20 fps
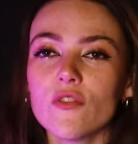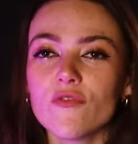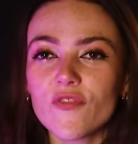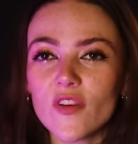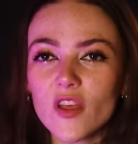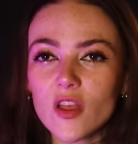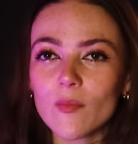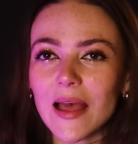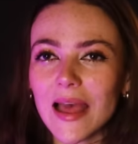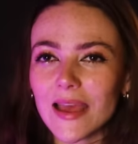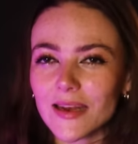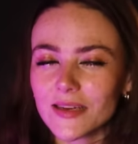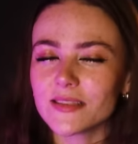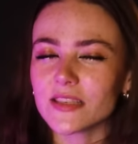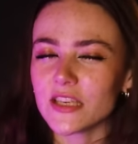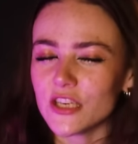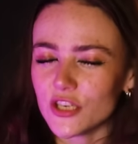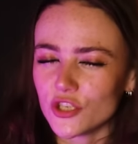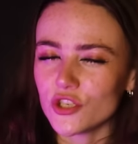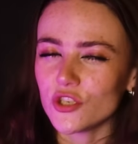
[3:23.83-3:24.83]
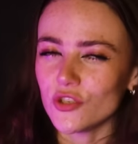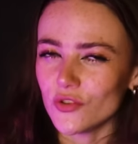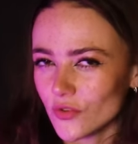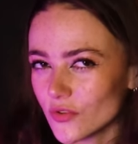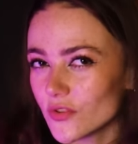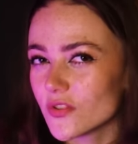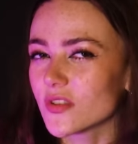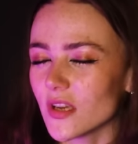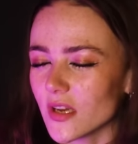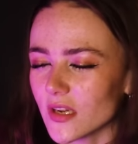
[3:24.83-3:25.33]
the film had its
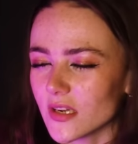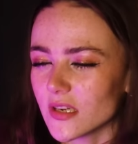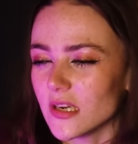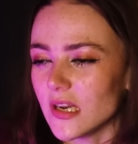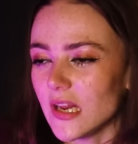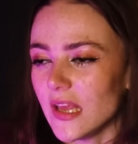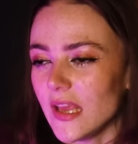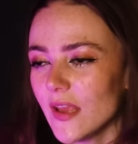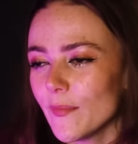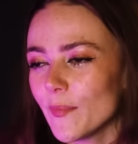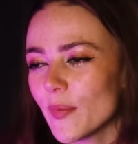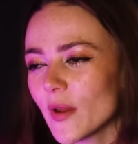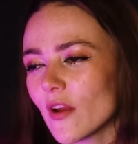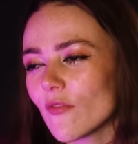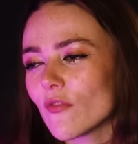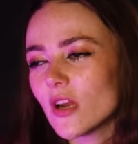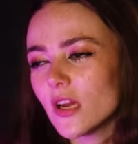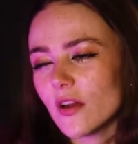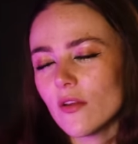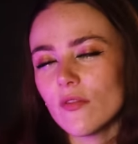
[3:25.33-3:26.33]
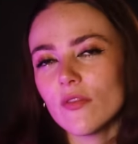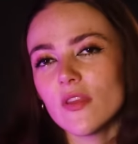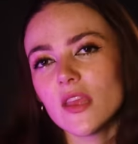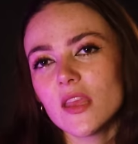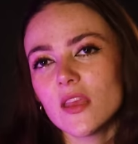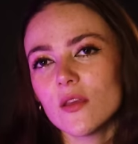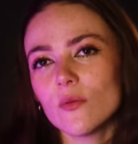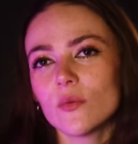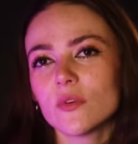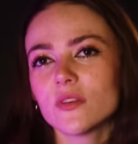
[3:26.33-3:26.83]
issues, certainly, but I really don't
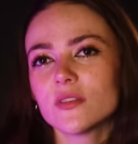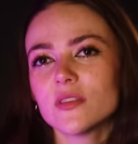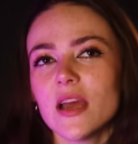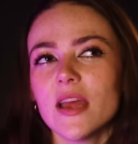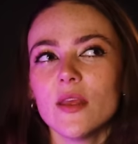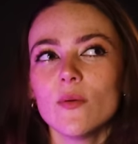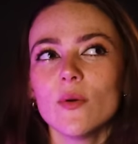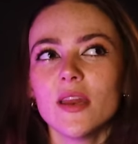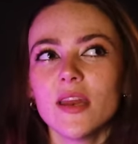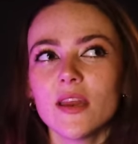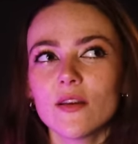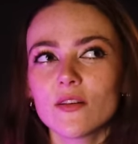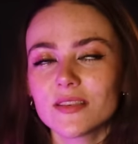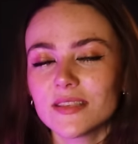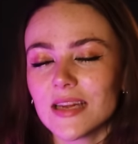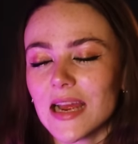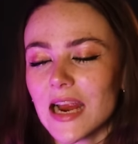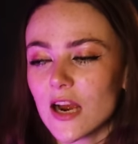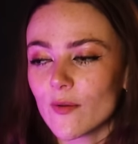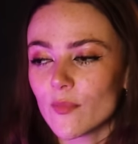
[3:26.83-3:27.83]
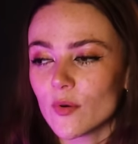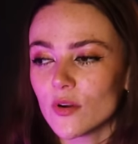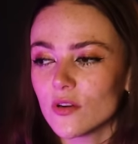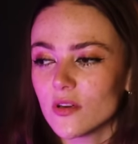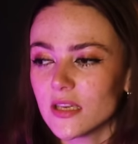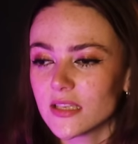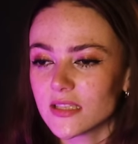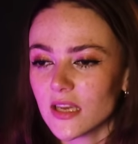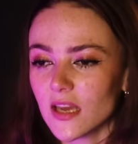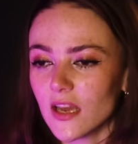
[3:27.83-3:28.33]
think it was anywhere near as
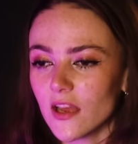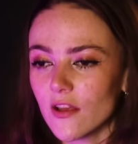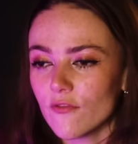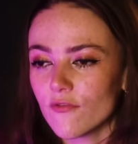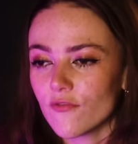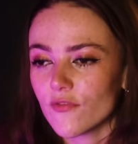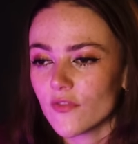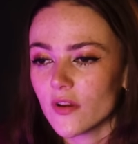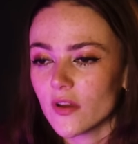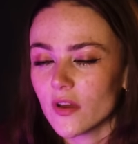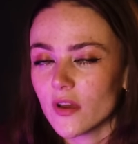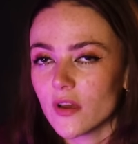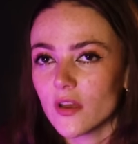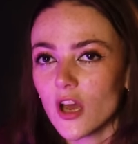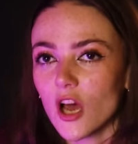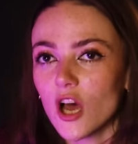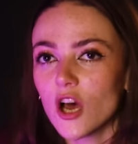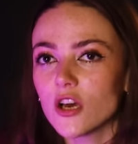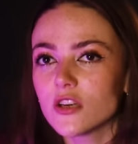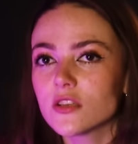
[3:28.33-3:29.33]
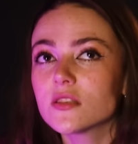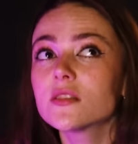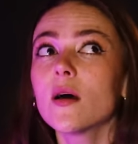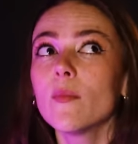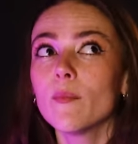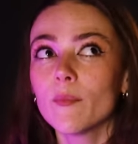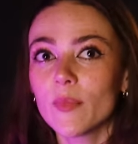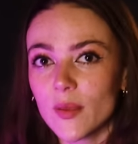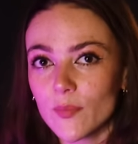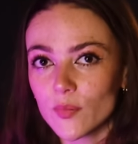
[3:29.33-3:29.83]
terrible as I've heard
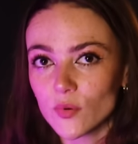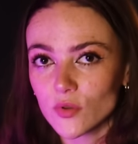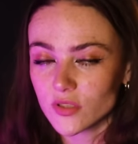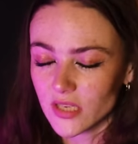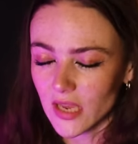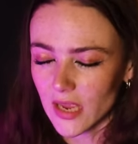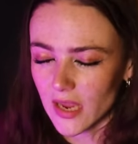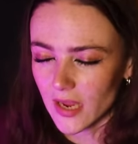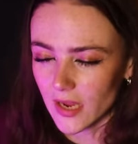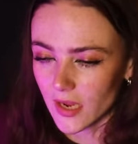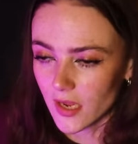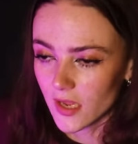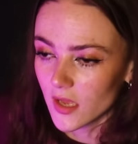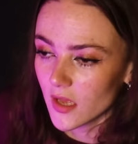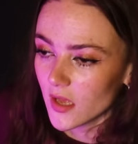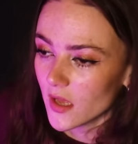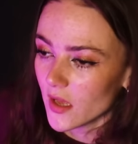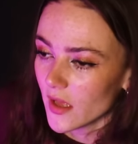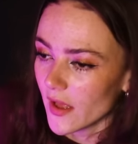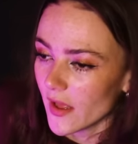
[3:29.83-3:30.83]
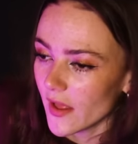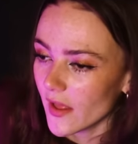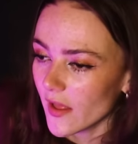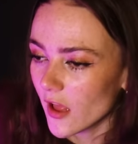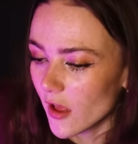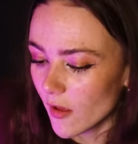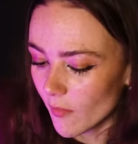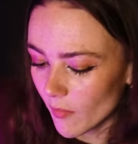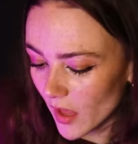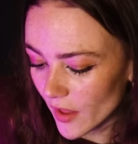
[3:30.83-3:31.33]
some people saying.
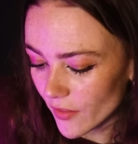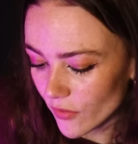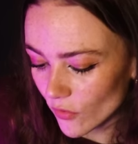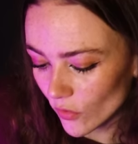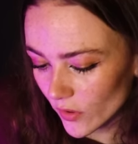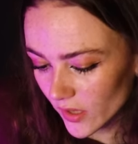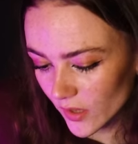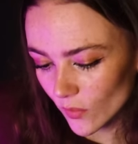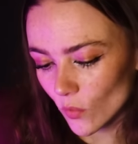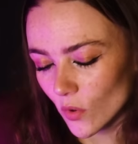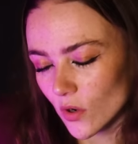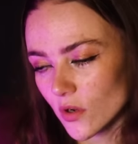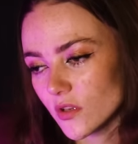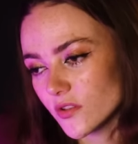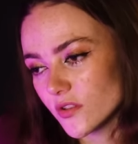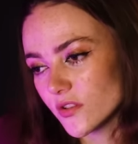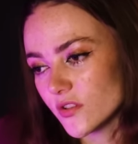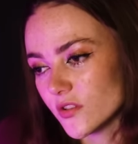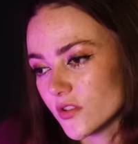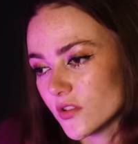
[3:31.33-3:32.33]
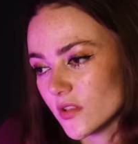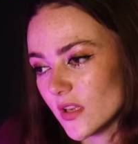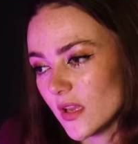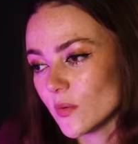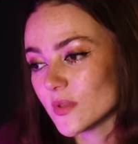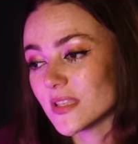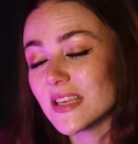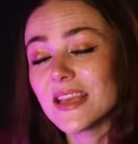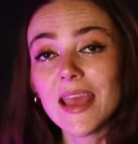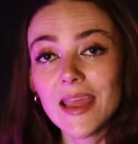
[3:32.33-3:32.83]
I thought it was
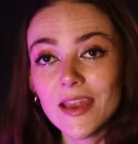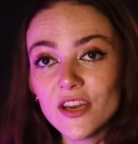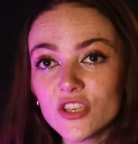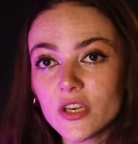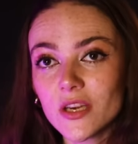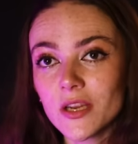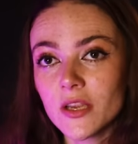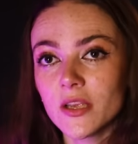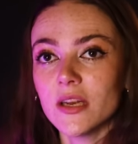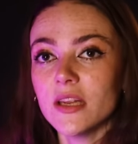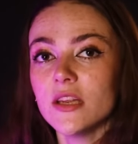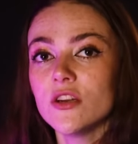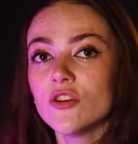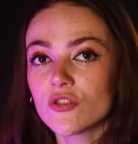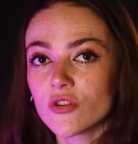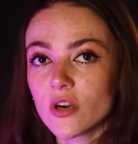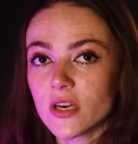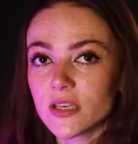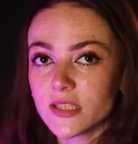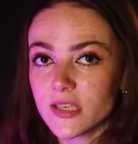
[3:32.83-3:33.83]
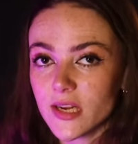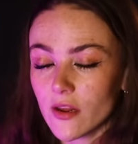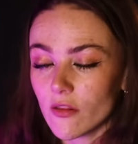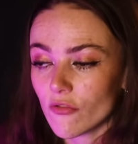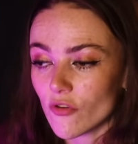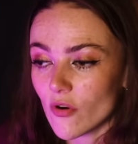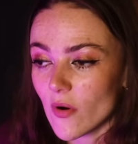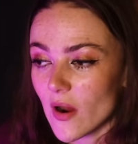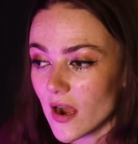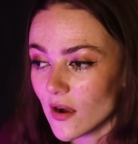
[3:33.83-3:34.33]
engaging and interesting
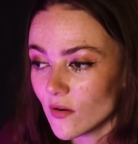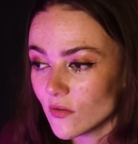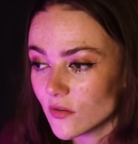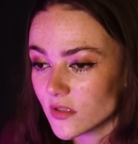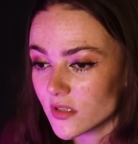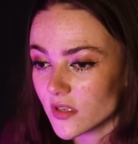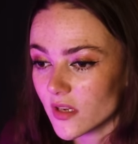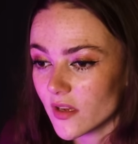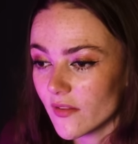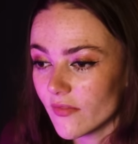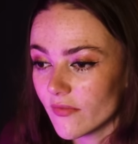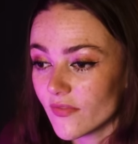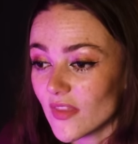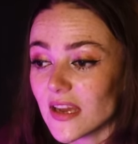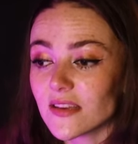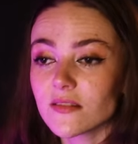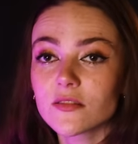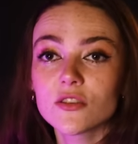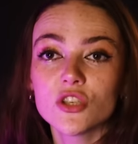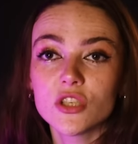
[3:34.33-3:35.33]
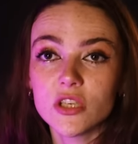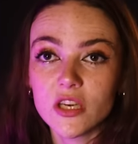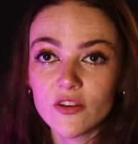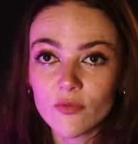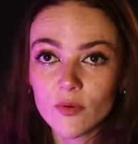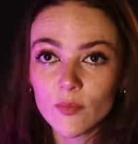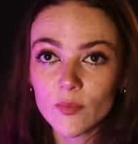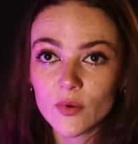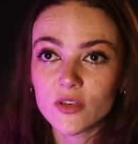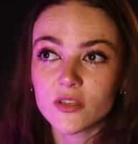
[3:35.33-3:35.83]
throughout, and that's an
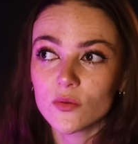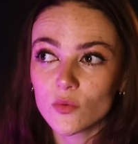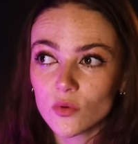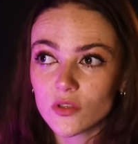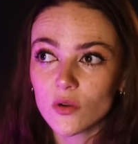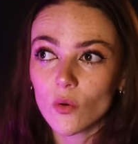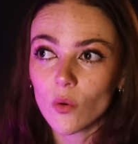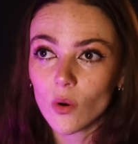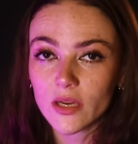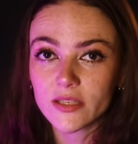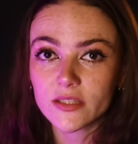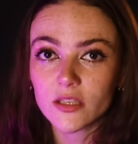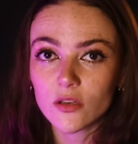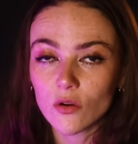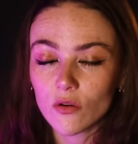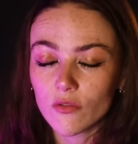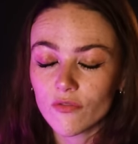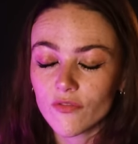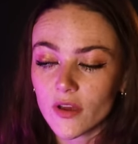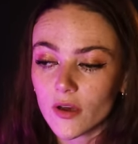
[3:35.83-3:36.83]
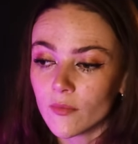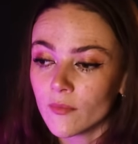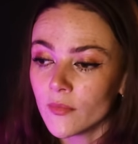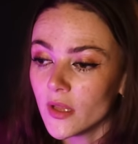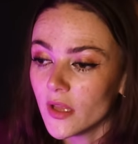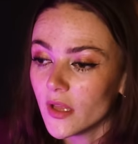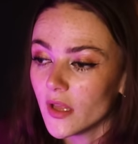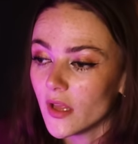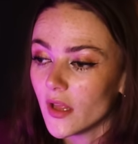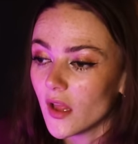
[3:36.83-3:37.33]
achievement because it was quite a long film.
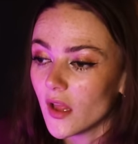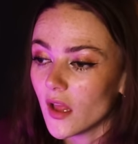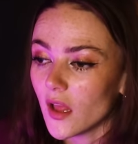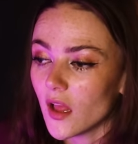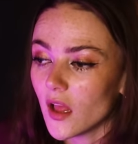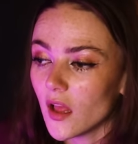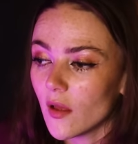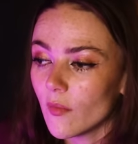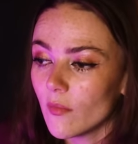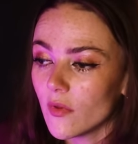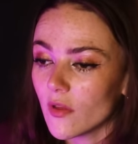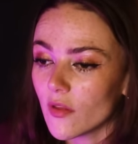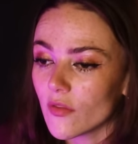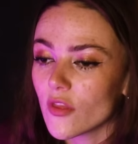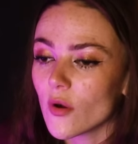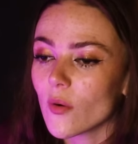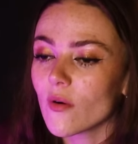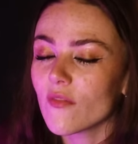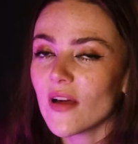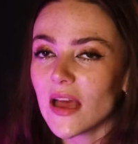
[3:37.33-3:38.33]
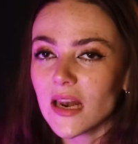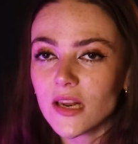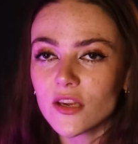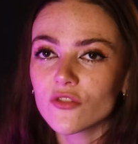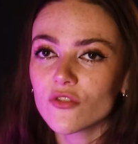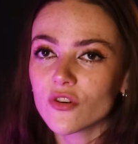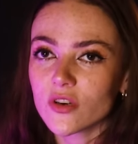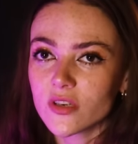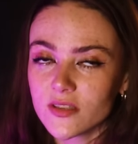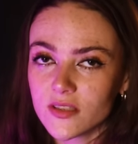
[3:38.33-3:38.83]
Though a
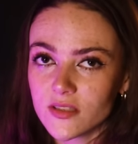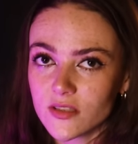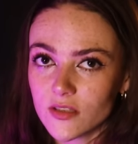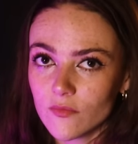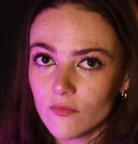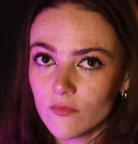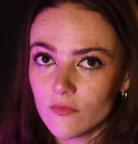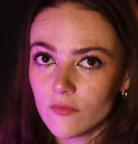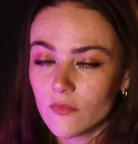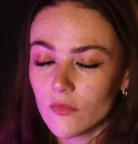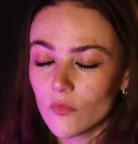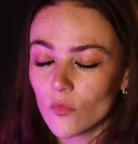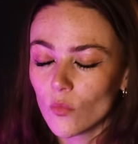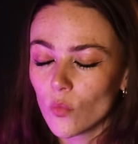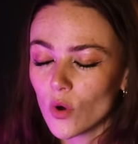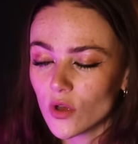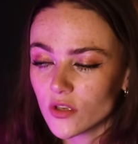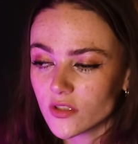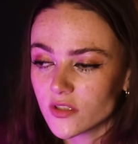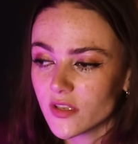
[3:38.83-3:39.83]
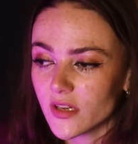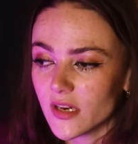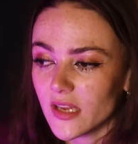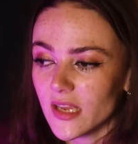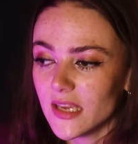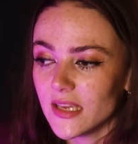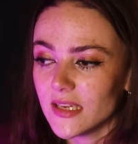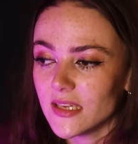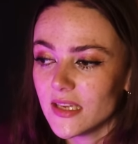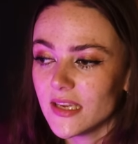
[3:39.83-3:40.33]
valid criticism was that
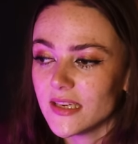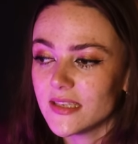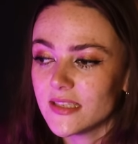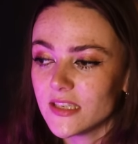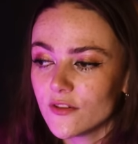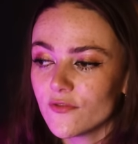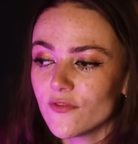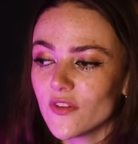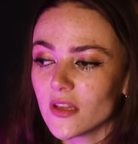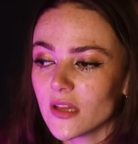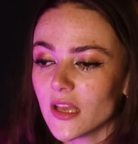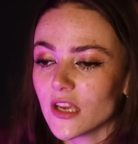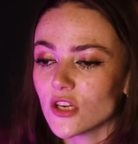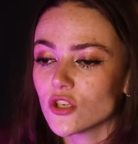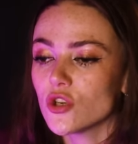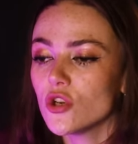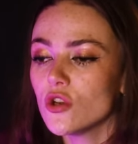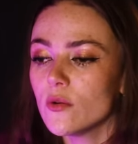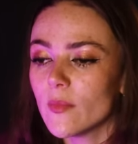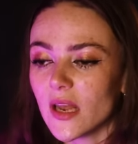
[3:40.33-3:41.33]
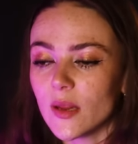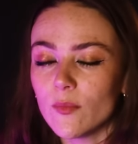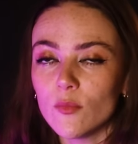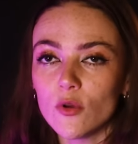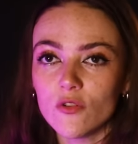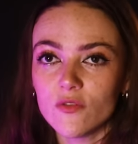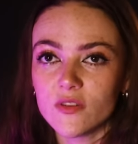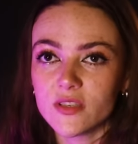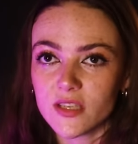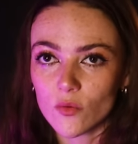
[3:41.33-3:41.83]
it did feel like too many
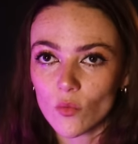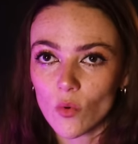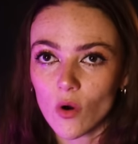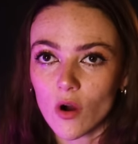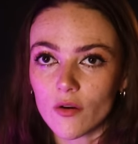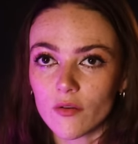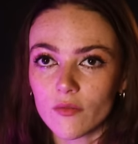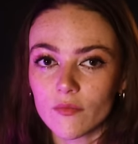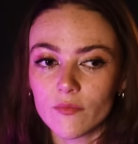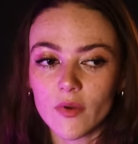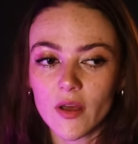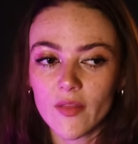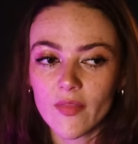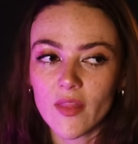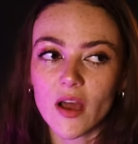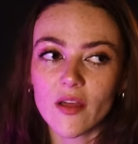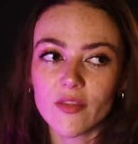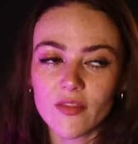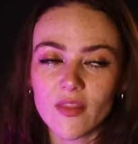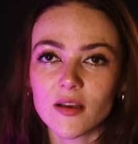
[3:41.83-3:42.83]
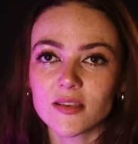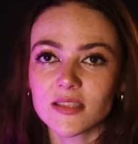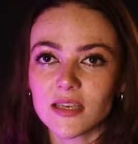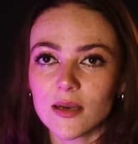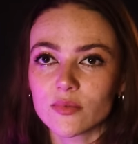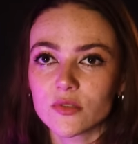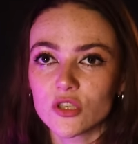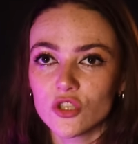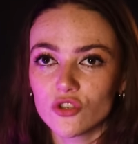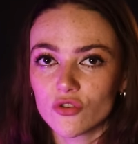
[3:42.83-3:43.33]
movies in one, and I think that's
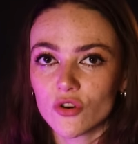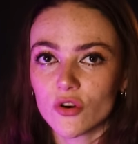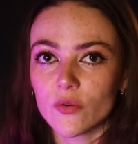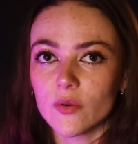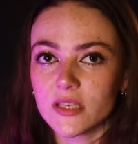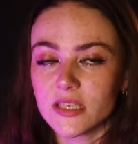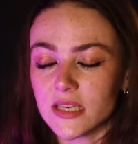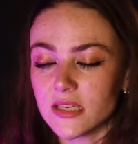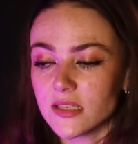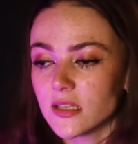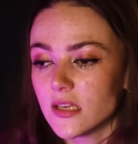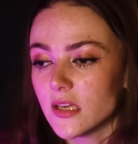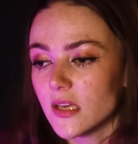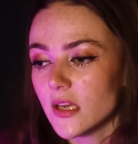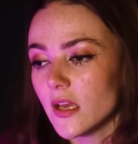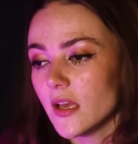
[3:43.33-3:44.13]
absolutely true, it did.